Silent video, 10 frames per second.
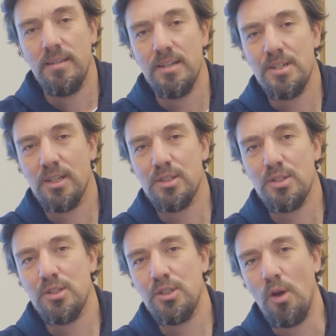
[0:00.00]
They're
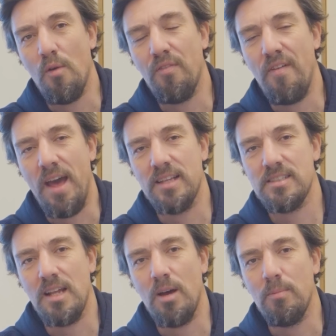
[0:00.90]
just so
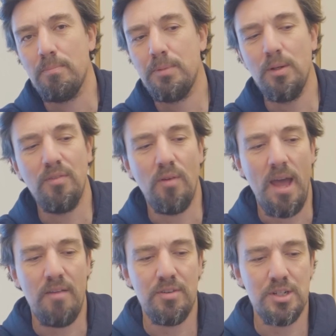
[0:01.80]
fast now. Beautiful
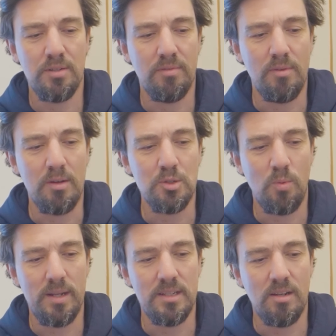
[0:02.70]
averages of around
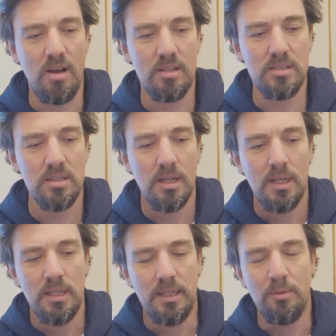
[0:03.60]
20 knots.
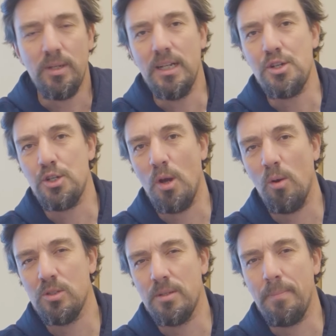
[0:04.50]
It really
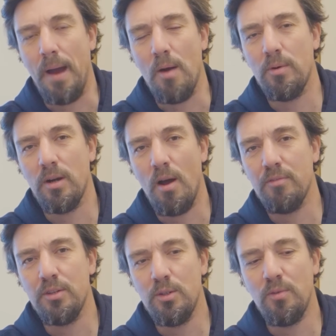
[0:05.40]
shows the power
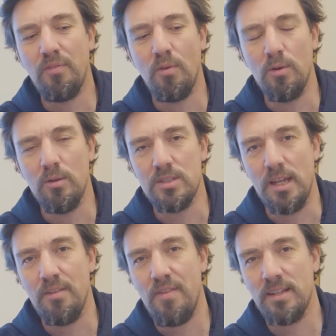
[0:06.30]
of the new foils
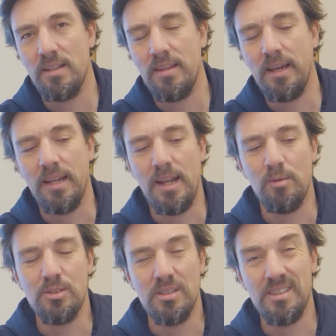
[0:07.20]
and the fact that they can
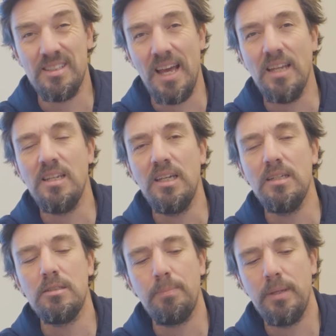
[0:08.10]
now sustain
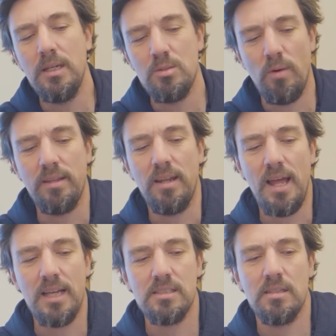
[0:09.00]
these speeds, where in the
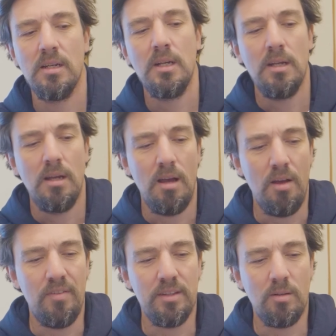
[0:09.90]
last
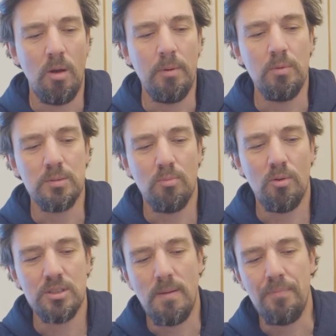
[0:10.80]
Vendeeglobe it was
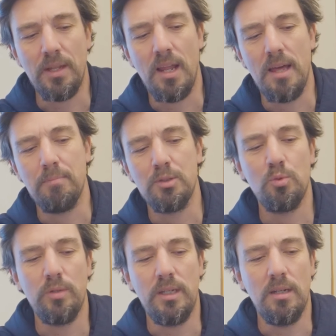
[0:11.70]
more something like
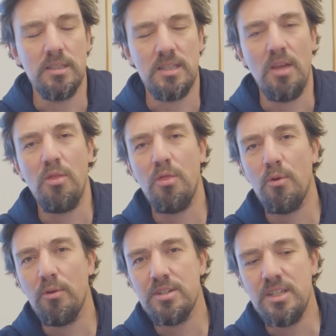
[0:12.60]
between, let's say,
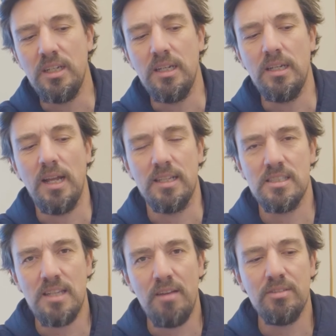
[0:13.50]
13 and
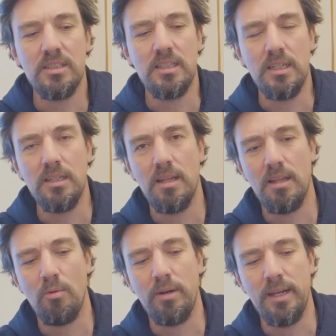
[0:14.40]
17 that
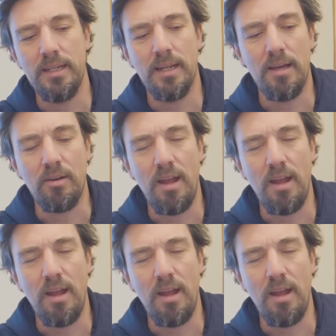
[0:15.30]
they were hitting like on